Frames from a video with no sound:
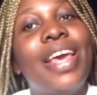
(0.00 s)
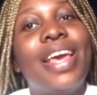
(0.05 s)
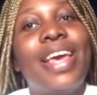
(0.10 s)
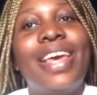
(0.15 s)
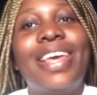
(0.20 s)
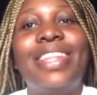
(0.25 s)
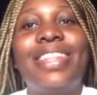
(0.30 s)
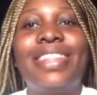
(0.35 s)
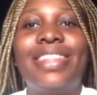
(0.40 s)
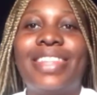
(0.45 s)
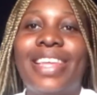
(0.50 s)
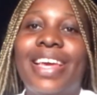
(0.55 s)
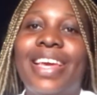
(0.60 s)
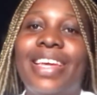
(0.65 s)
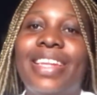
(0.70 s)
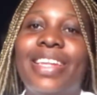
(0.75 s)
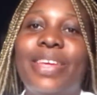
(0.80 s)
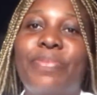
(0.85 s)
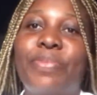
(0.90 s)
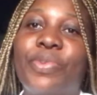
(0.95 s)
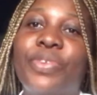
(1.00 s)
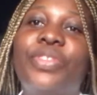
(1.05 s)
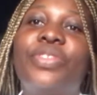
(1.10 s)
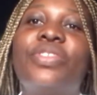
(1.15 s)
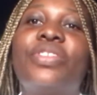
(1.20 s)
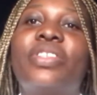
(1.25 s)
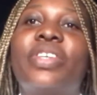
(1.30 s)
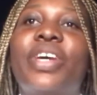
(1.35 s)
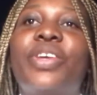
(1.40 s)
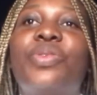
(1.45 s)
and then a
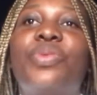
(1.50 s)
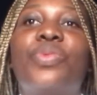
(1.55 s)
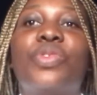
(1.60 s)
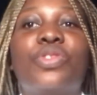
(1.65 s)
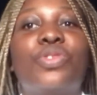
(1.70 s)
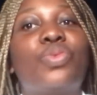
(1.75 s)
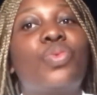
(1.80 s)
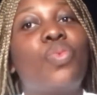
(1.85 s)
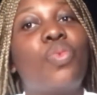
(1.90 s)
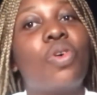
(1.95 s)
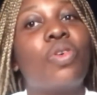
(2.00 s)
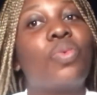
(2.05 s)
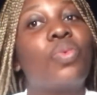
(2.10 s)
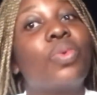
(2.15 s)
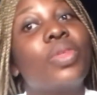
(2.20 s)
producer, you want to work